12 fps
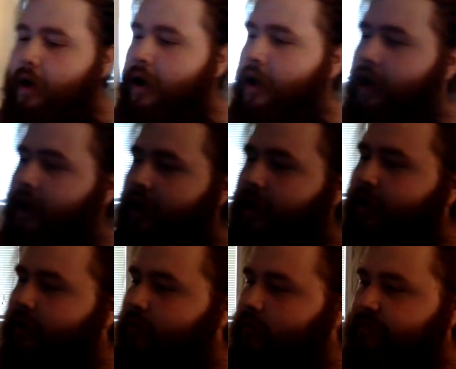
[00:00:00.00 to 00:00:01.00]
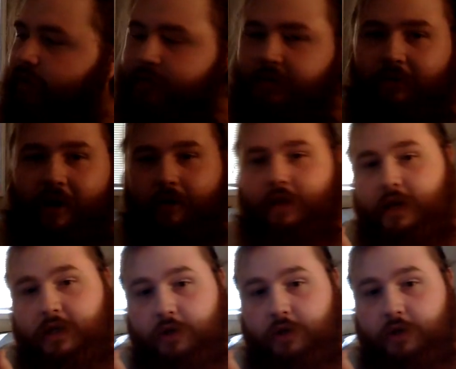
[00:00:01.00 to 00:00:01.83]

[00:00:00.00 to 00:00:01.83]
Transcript: revolves around these